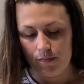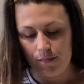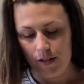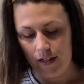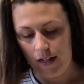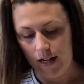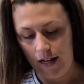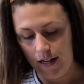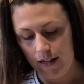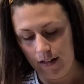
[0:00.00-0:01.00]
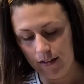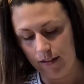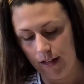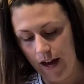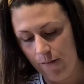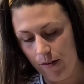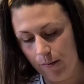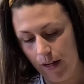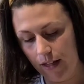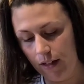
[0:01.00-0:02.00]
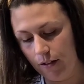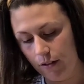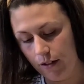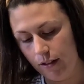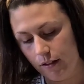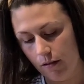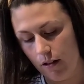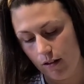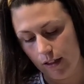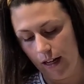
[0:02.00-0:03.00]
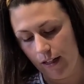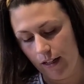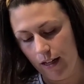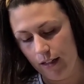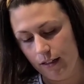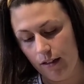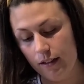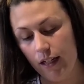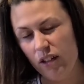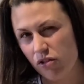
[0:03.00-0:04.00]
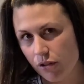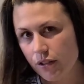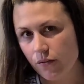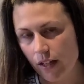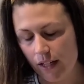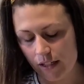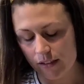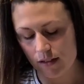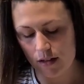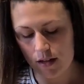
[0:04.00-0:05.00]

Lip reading: but I have been baking, cooking so long that I can kind of tell the textures of things.